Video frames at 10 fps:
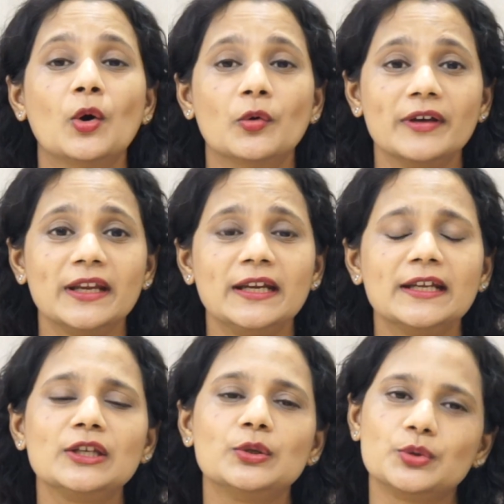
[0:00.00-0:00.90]

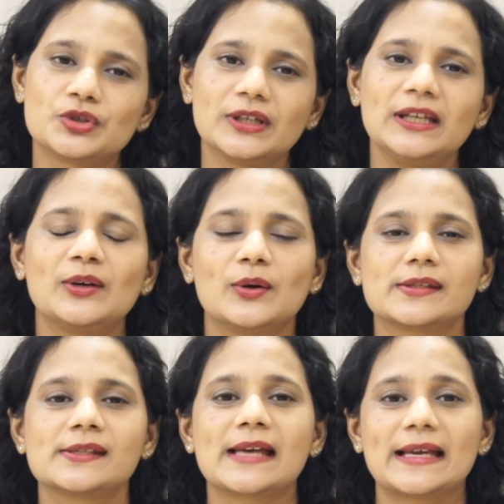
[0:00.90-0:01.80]
Overeating usually
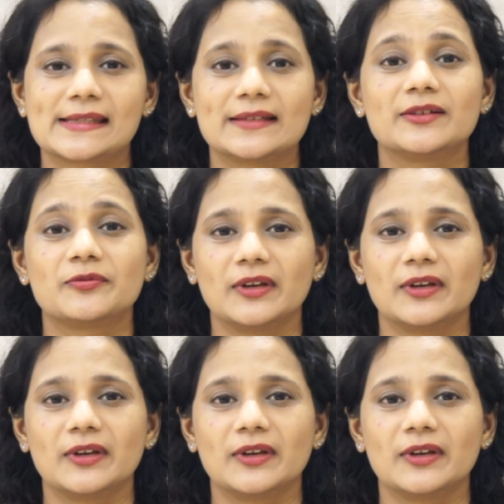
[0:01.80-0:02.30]
causes acid